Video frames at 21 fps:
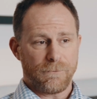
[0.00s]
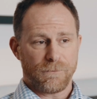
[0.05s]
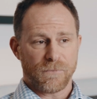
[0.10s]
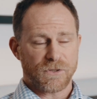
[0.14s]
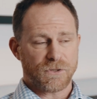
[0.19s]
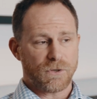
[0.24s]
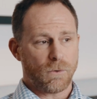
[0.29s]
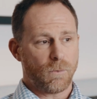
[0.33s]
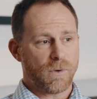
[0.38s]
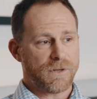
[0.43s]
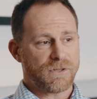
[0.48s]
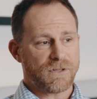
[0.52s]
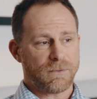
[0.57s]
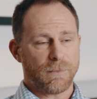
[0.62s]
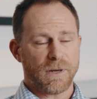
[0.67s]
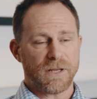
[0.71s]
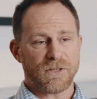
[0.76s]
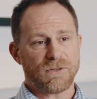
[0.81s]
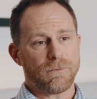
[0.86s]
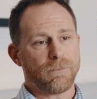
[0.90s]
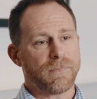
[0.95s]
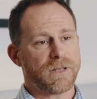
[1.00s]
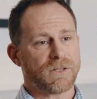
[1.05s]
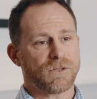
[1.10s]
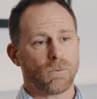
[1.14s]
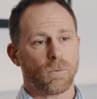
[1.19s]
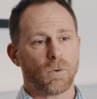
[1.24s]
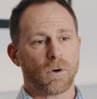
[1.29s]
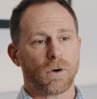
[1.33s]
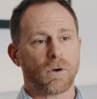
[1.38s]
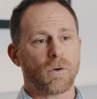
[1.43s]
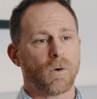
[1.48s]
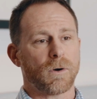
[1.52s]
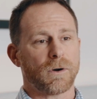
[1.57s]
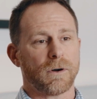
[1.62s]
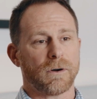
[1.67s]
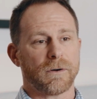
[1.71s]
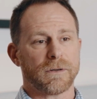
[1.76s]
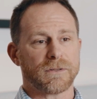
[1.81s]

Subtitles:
So when somebody submits a work order,